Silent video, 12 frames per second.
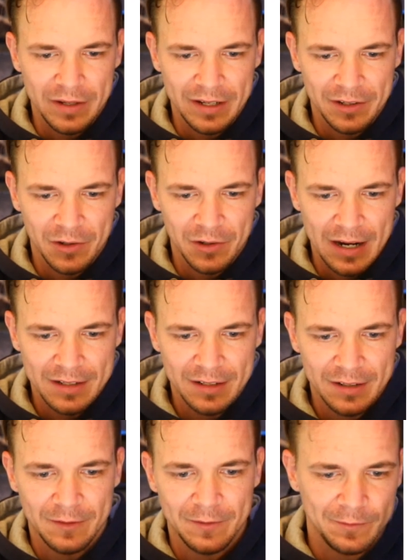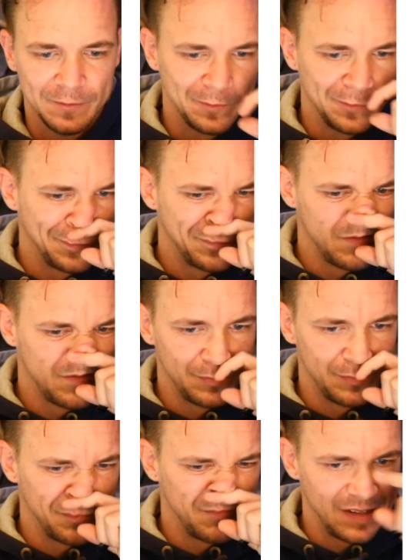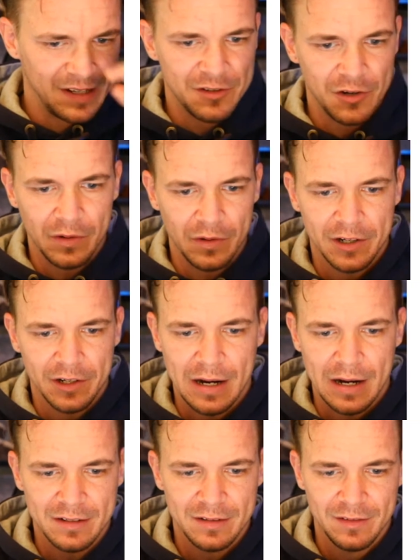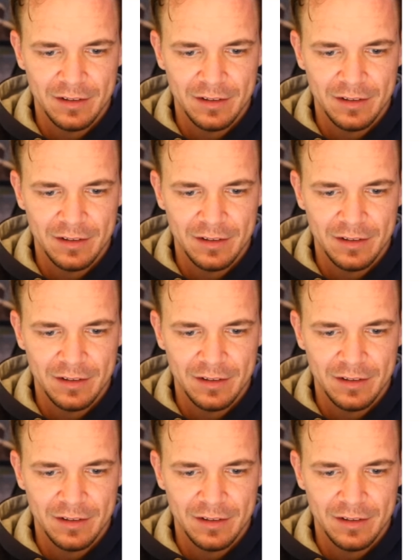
incorrect. That's totally incorrect.